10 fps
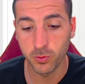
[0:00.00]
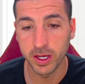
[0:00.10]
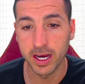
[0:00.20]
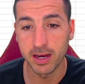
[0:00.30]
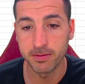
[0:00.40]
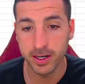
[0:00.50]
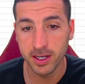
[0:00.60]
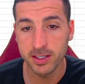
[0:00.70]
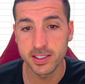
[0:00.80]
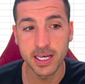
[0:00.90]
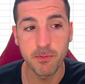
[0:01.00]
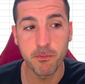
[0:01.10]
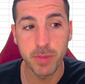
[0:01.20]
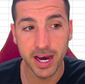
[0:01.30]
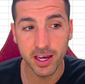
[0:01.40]
we have run
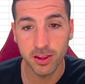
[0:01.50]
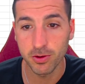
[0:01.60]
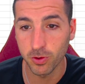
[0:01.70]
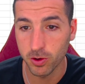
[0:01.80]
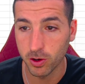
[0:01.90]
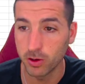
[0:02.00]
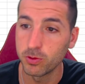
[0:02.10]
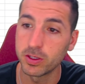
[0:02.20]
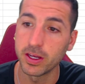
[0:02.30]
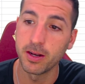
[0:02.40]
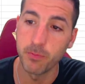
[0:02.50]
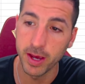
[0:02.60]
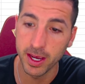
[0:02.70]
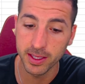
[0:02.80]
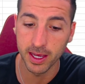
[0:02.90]
some Python code and
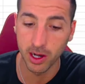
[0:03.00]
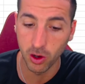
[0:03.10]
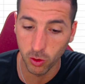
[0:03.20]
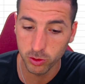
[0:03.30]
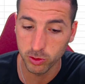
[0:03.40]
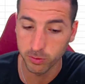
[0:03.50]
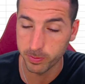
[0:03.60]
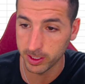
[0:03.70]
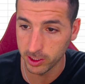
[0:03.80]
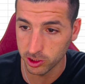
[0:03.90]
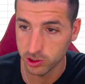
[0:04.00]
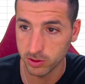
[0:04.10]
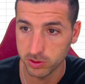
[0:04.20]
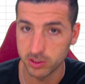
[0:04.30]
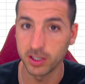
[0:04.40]
made a lot of
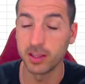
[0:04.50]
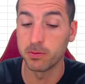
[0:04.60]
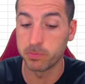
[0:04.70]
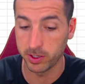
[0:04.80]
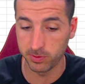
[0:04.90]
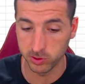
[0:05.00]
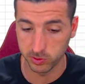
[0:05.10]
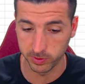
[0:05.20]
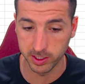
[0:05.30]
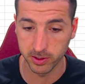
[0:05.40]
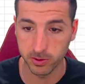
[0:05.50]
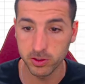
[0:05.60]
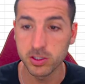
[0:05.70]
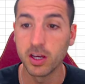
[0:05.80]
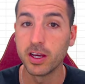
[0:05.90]
predictions in the previous
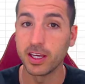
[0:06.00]
videos